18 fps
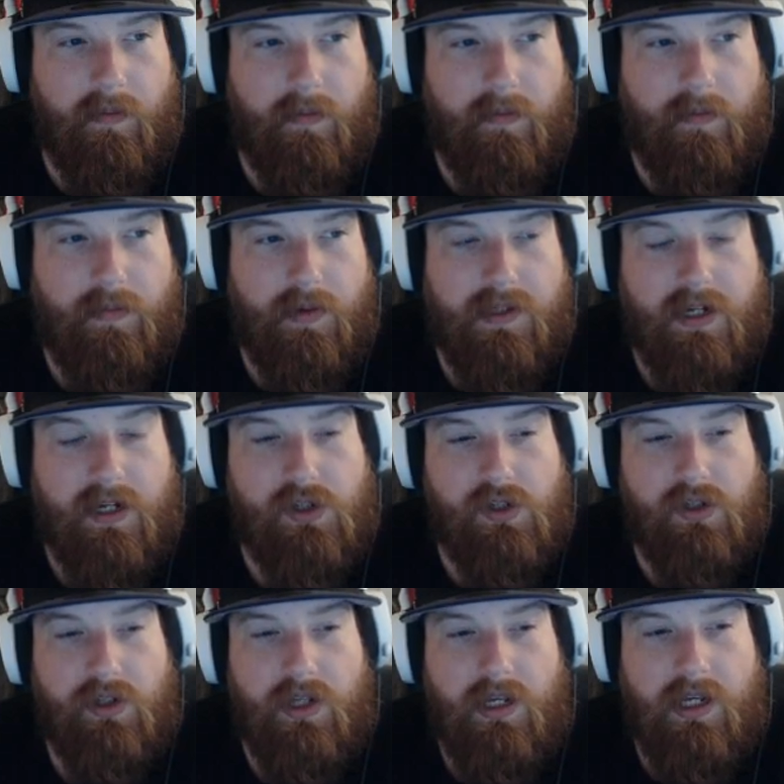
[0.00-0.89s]

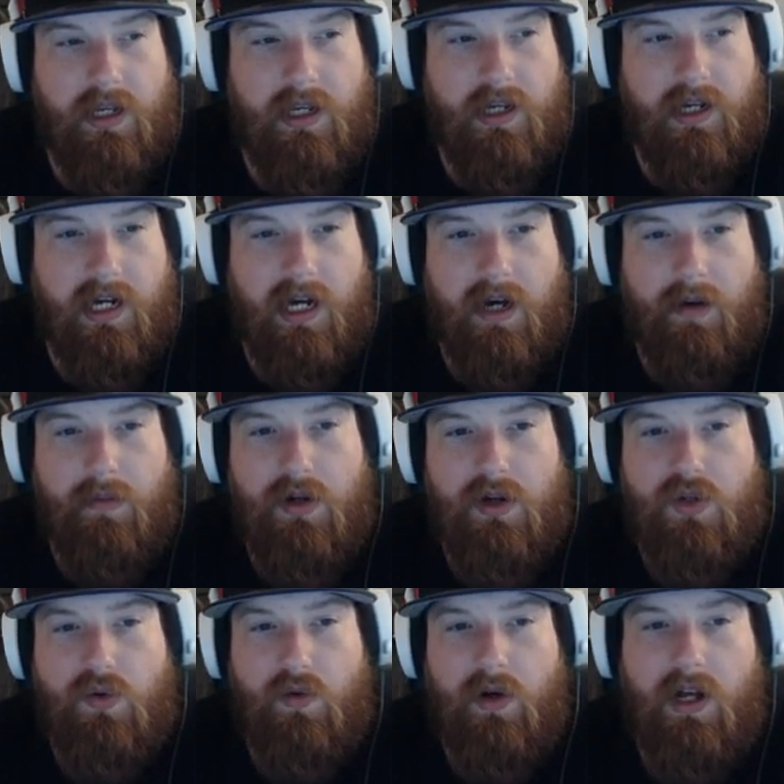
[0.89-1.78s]
potentially
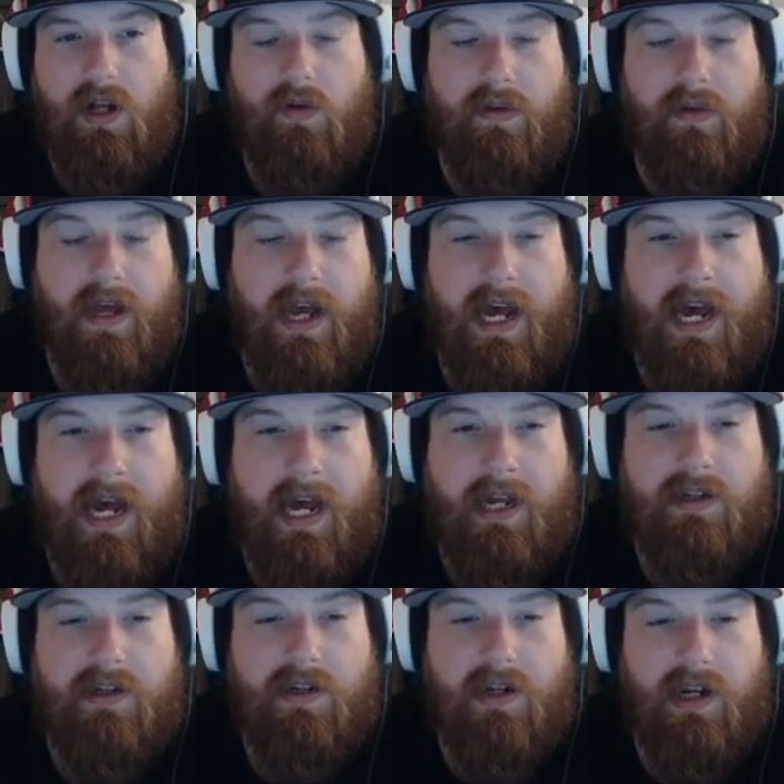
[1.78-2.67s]
combos well with
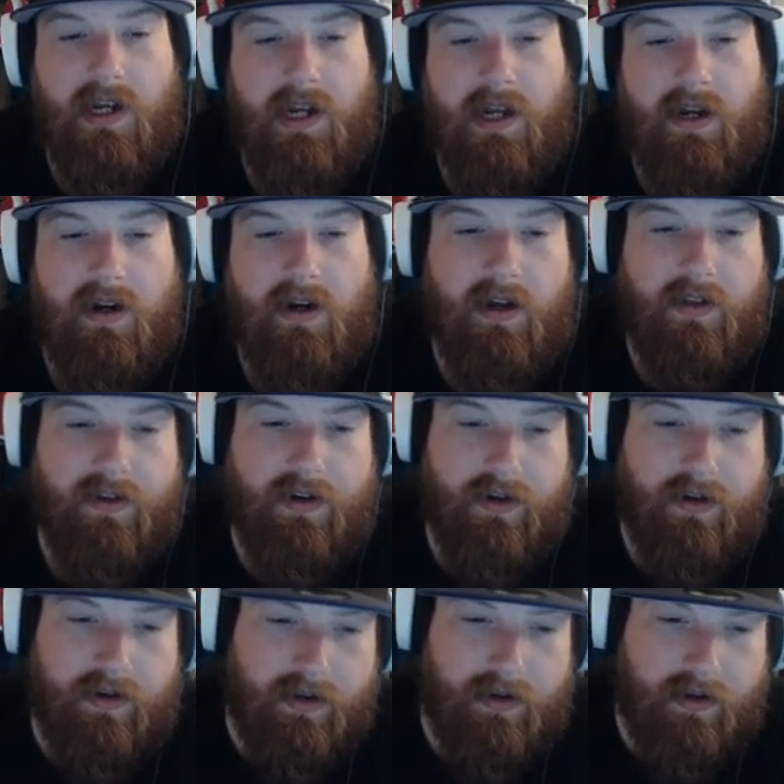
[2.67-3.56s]
Axe and
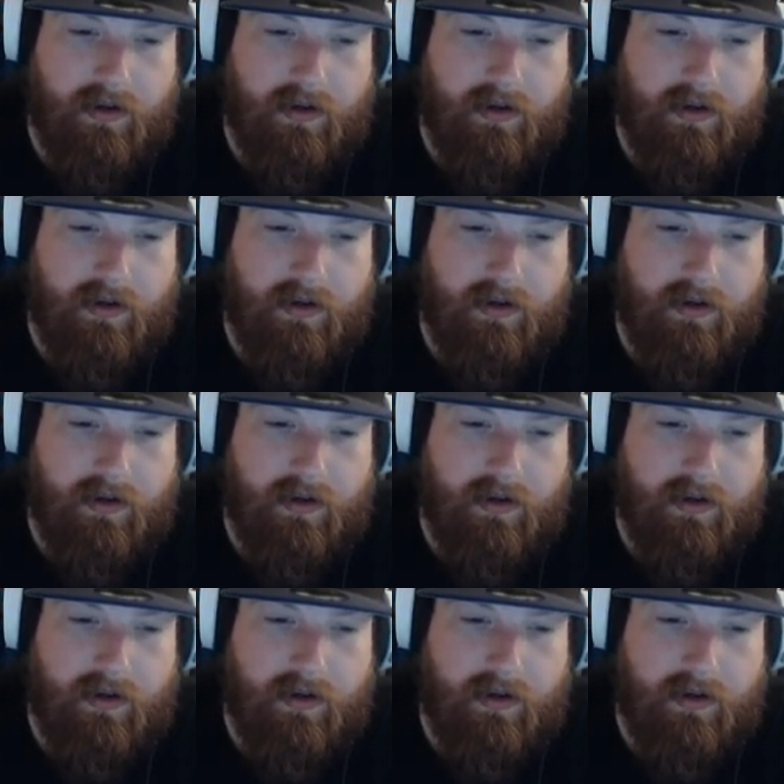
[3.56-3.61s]
other